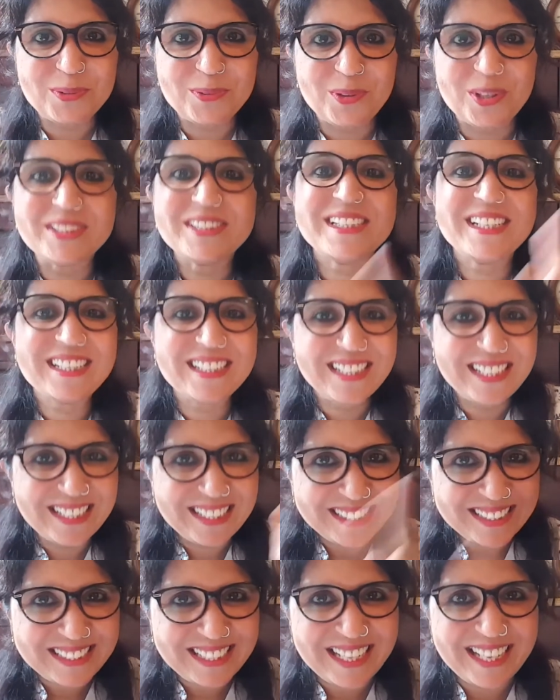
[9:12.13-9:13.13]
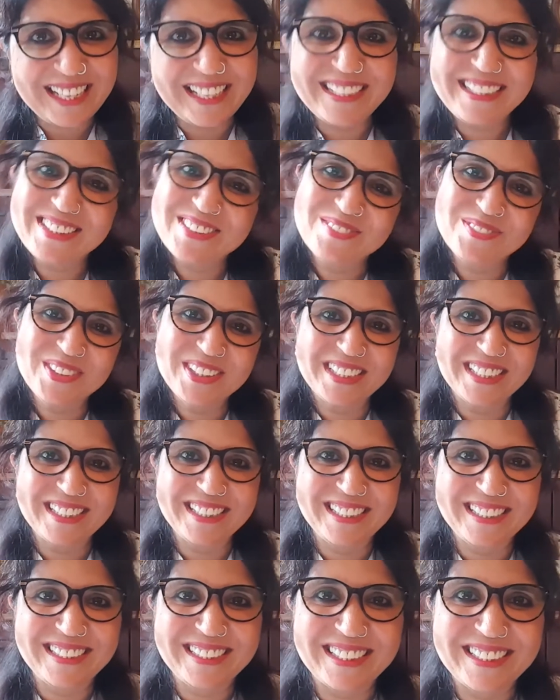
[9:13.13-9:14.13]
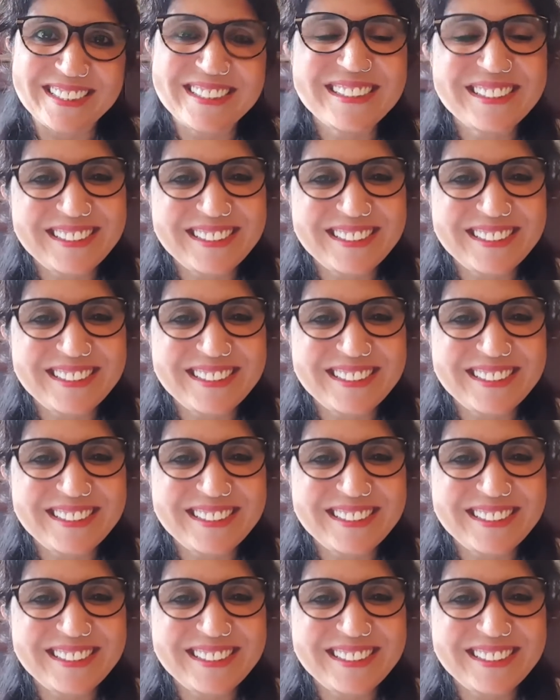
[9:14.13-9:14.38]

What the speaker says: watching Slate with Anita.